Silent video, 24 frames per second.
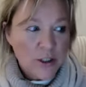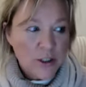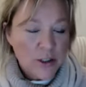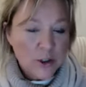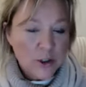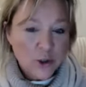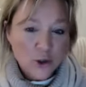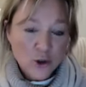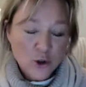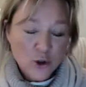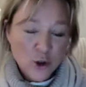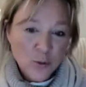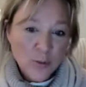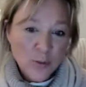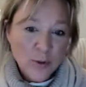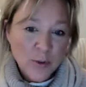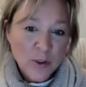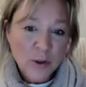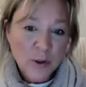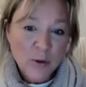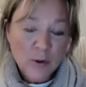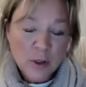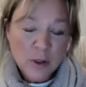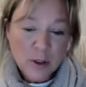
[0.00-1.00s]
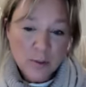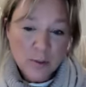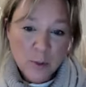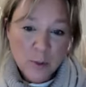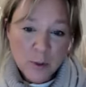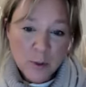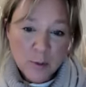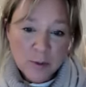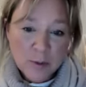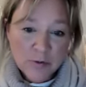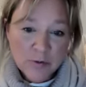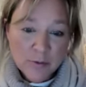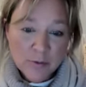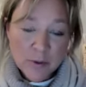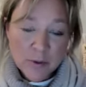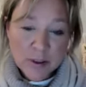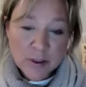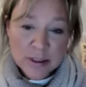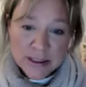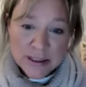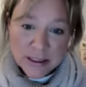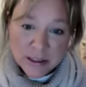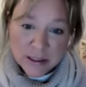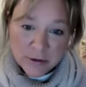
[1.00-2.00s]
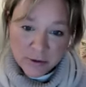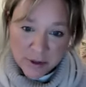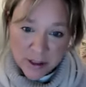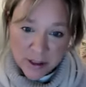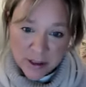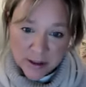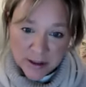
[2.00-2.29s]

stopping you at the moment from considering